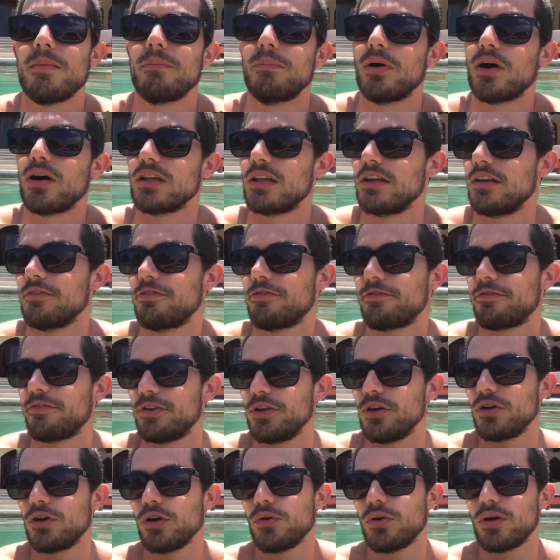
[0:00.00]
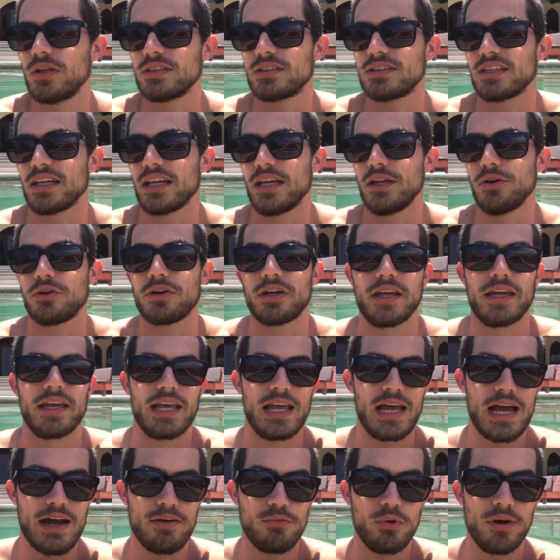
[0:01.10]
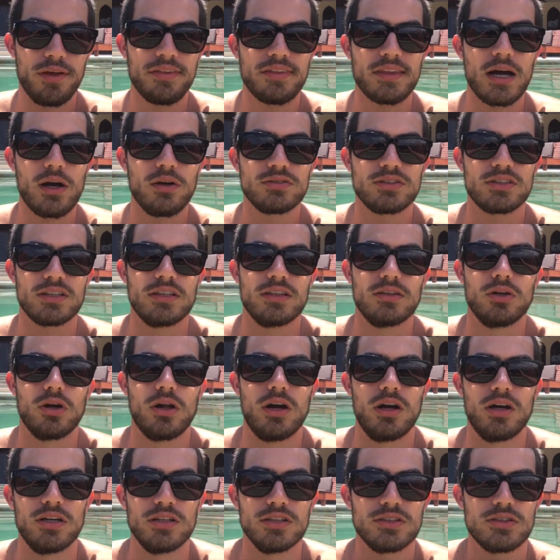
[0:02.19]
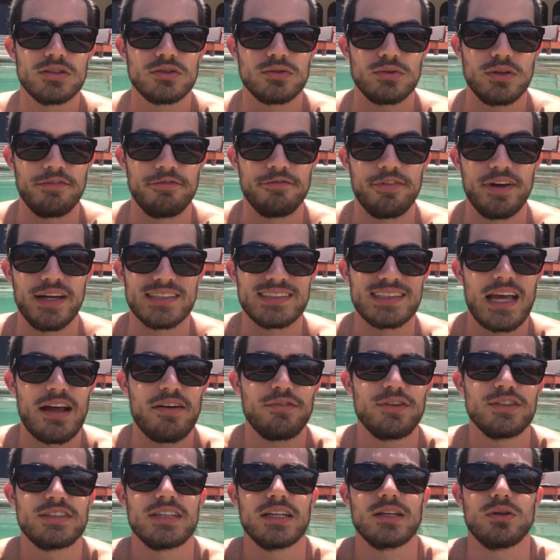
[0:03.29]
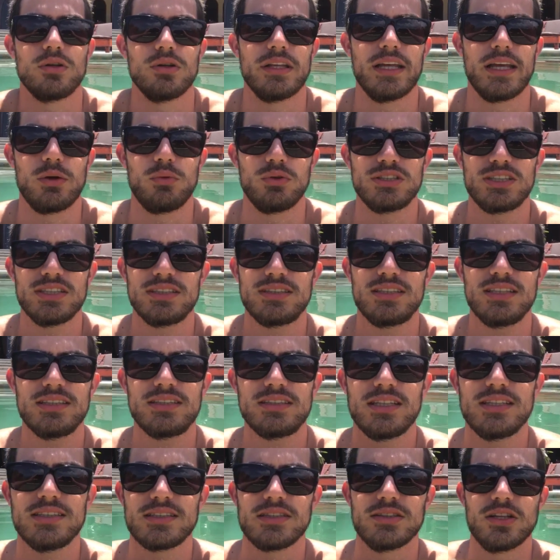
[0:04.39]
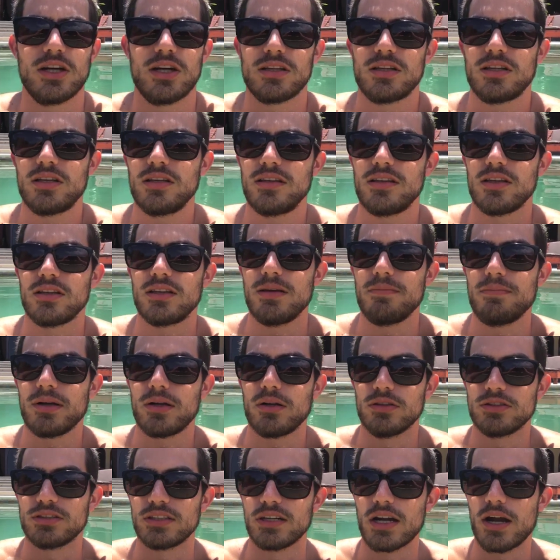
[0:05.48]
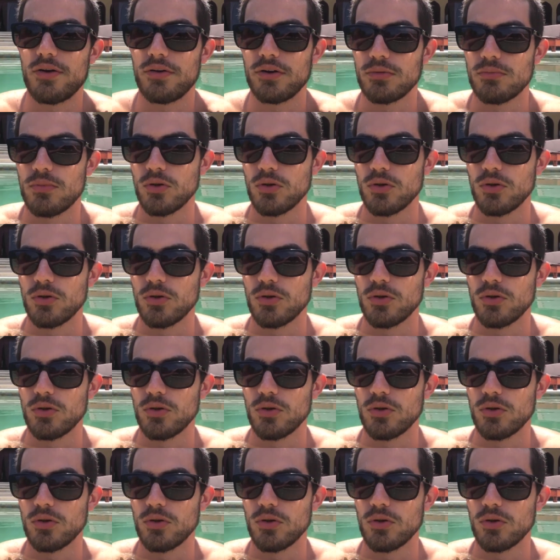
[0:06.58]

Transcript: But if you go and say, okay, have $1,000 to invest every single day, which is, this is not the typical scenario.